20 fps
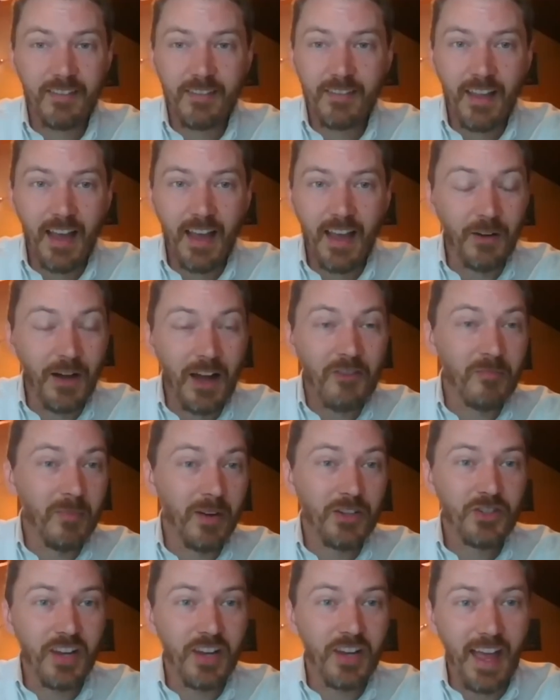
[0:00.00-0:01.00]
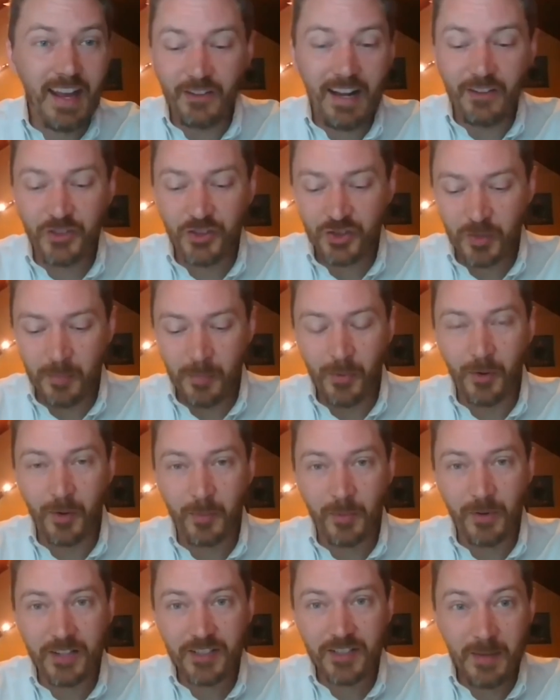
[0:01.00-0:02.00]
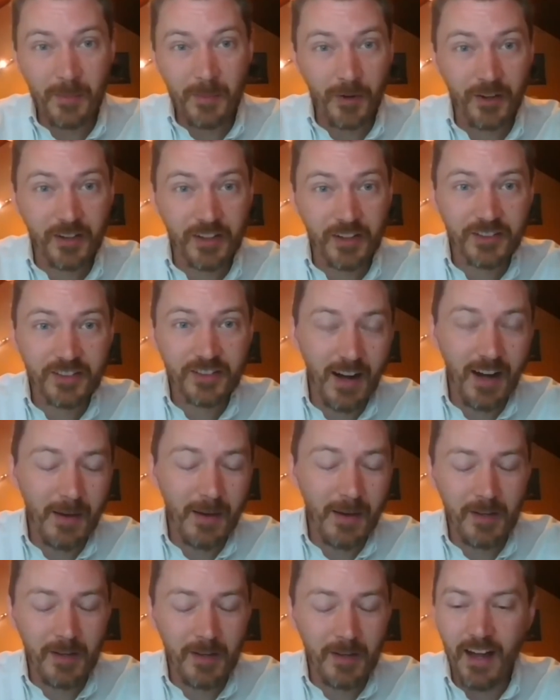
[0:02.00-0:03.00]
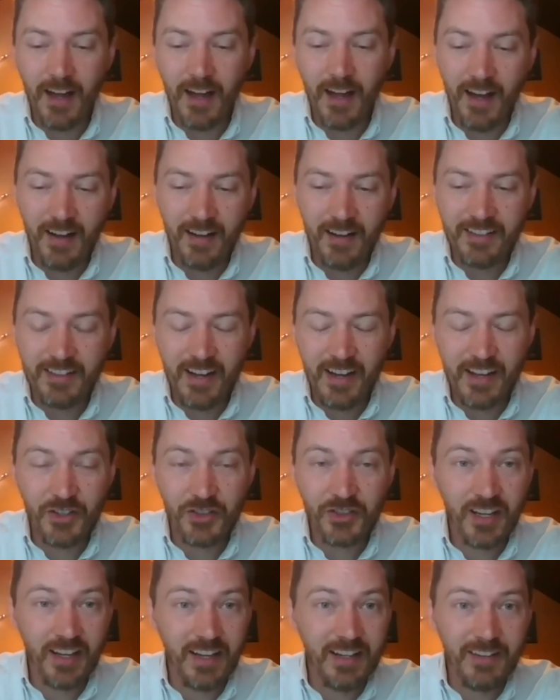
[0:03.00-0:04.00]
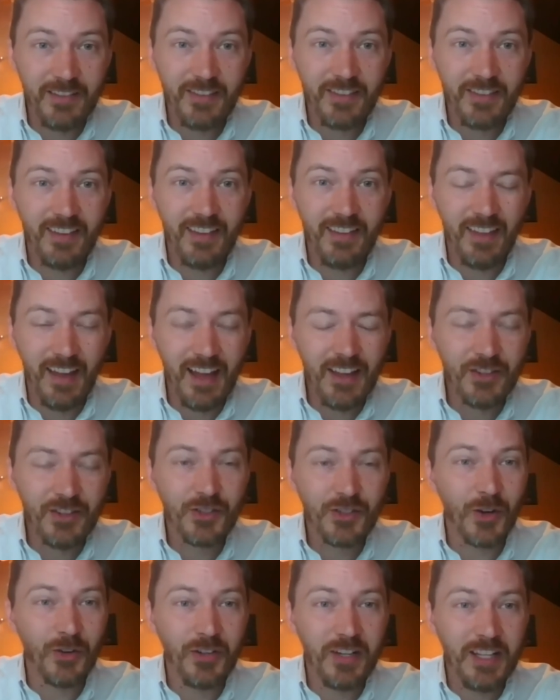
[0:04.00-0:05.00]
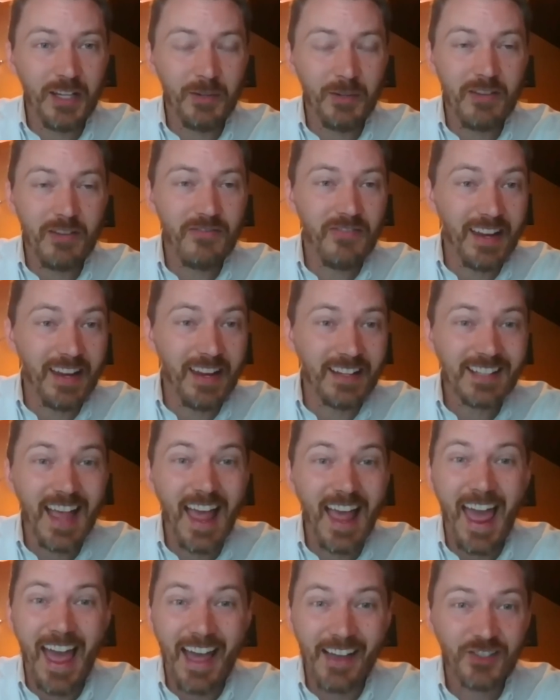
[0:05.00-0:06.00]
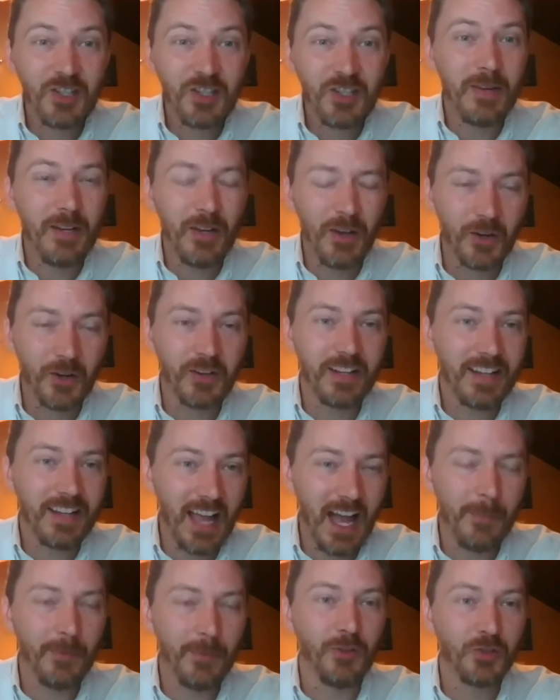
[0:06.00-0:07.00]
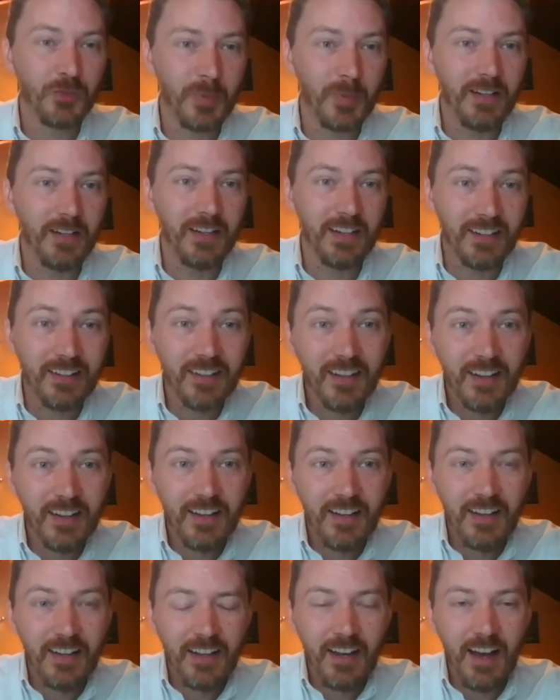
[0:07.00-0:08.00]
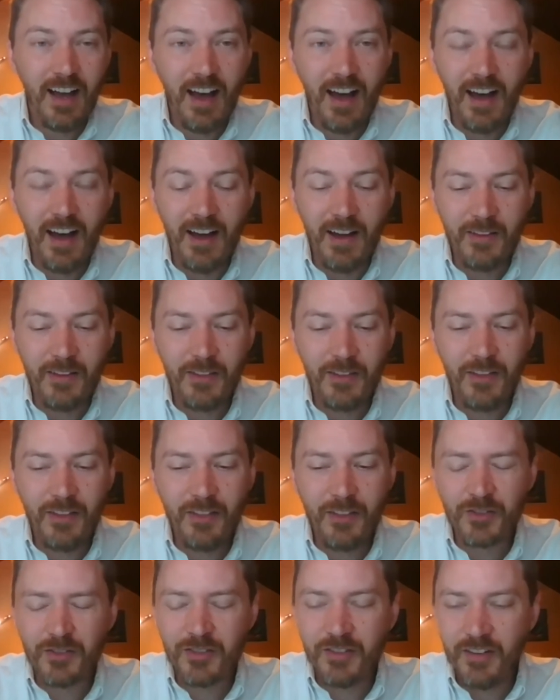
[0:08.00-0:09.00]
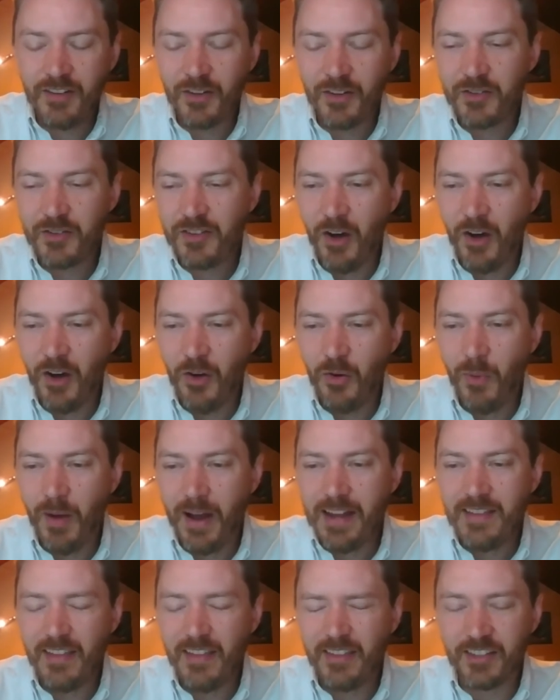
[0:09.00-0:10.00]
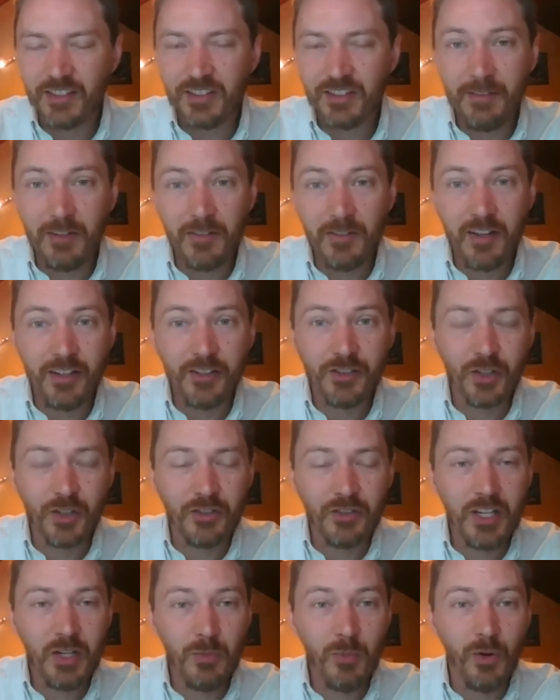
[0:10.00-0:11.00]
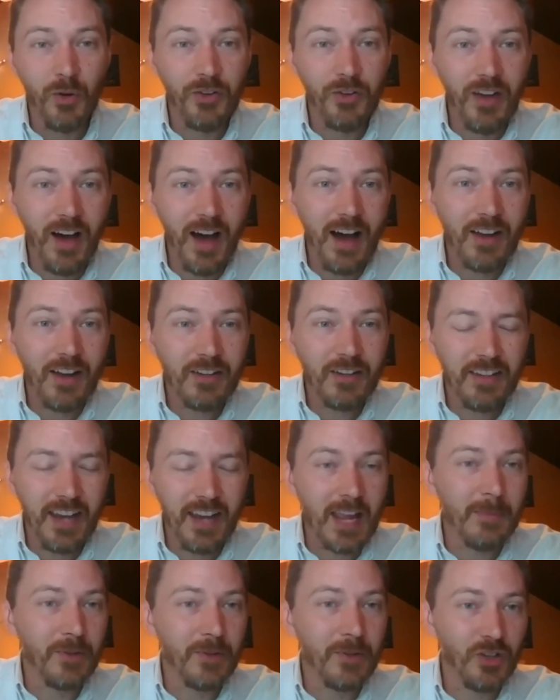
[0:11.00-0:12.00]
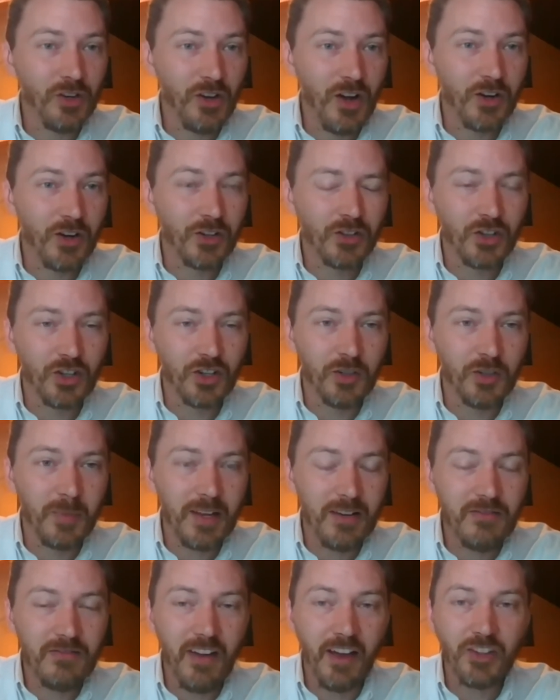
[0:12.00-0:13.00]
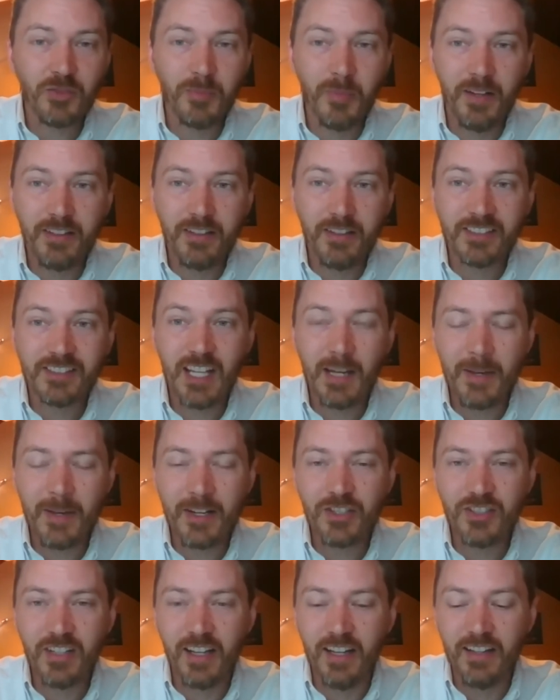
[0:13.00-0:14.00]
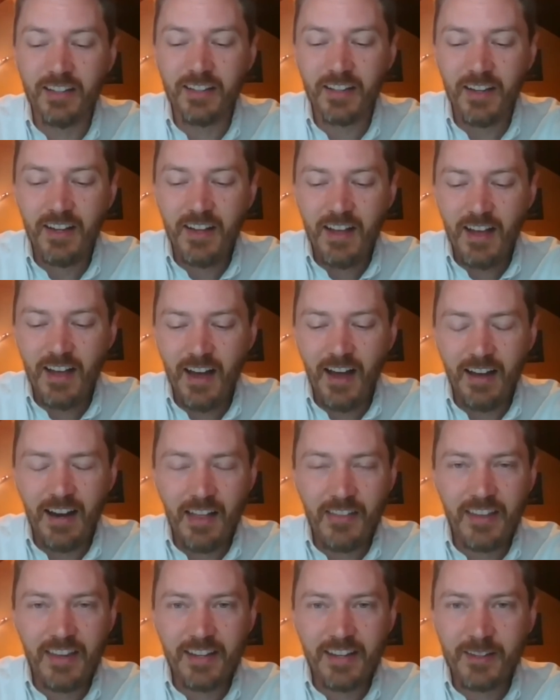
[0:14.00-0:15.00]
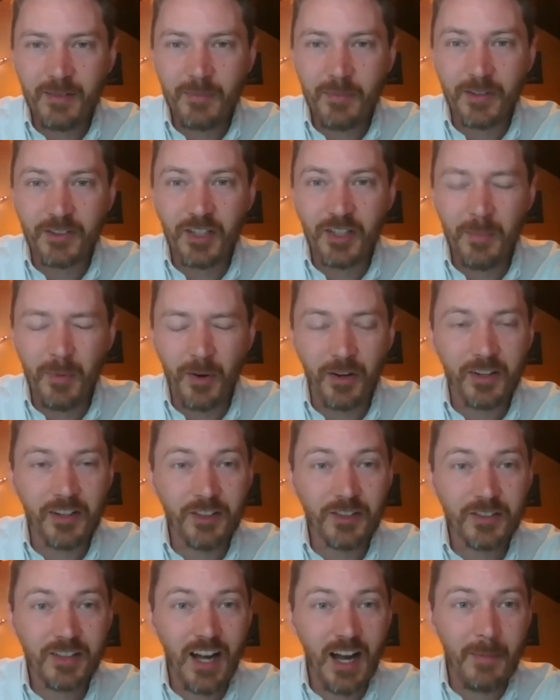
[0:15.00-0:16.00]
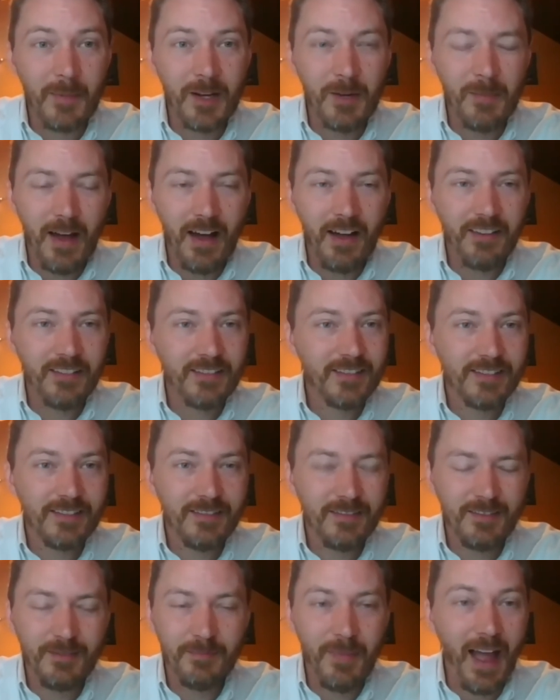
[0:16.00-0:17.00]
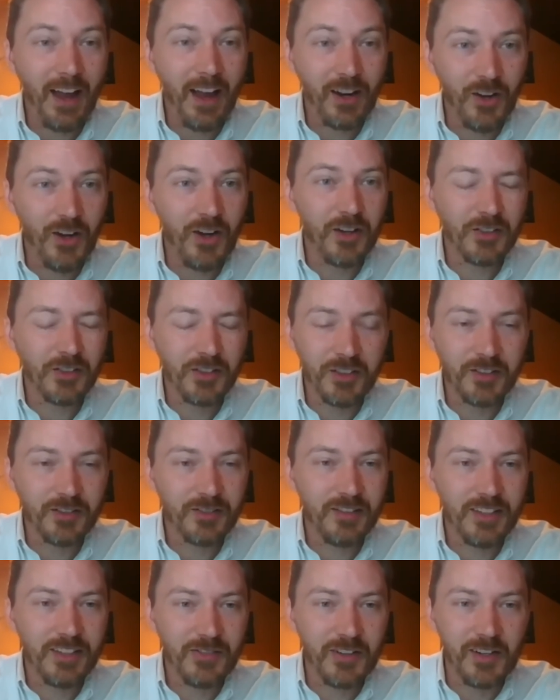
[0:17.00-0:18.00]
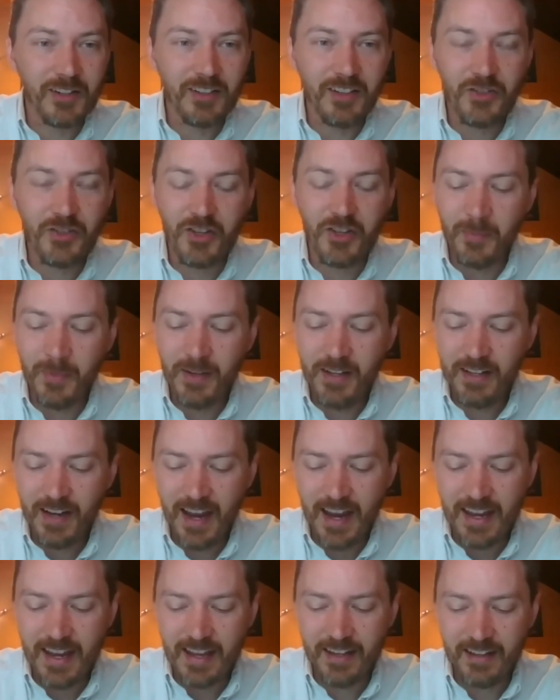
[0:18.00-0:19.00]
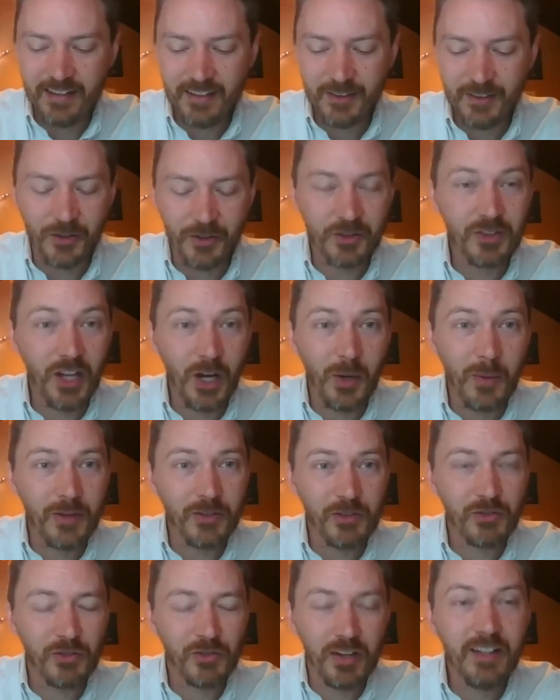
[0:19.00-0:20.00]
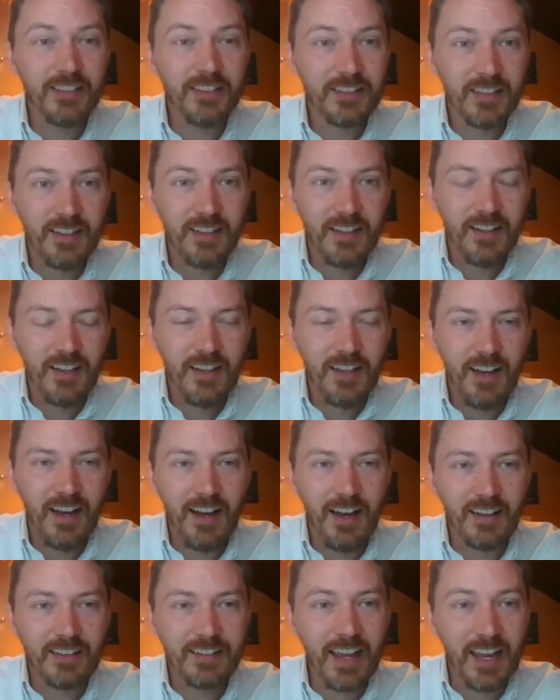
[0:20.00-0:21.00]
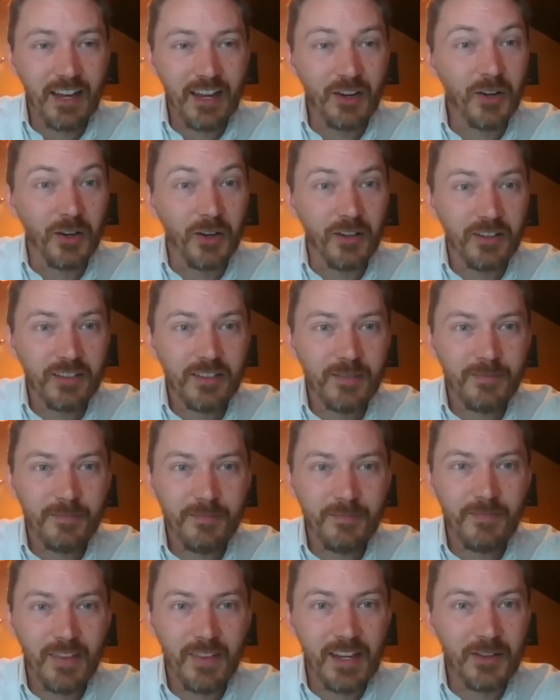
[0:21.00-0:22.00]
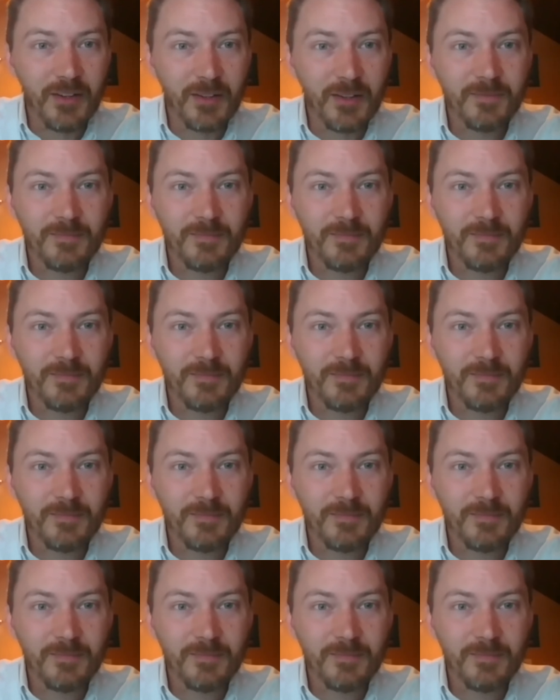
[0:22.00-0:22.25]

I don't have much to add. I'll just support President Barkin's comment uh, and, and just say the uncertainty that we face has to be hurting capital spending. Uh, there's, there's no way that this level of uncertainty will not damage long-term investment to some extent. Uh, I think President Barkin's comment about backlogs is, is very legitimate, and of course low interest rates uh, can't hurt either.